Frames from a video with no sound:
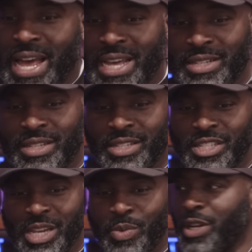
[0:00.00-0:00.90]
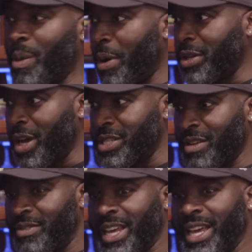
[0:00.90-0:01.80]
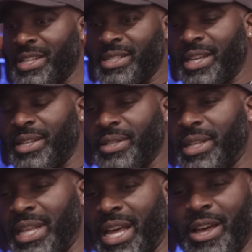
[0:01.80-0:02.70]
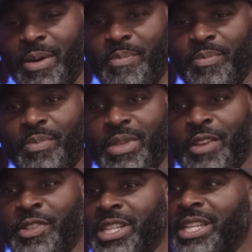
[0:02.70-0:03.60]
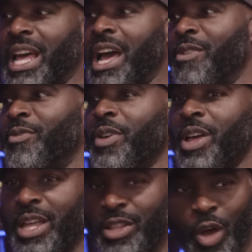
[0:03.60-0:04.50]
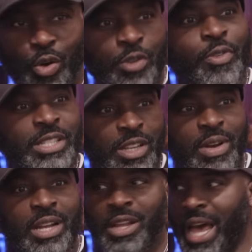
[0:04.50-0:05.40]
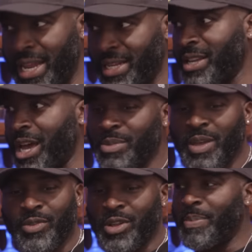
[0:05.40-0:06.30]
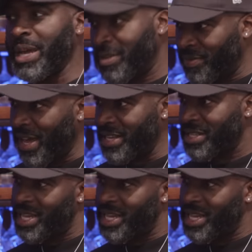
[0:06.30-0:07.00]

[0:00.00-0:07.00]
And she went on a podcast the other day and said that if she didn't have those friends around her at the time giving her bad advice,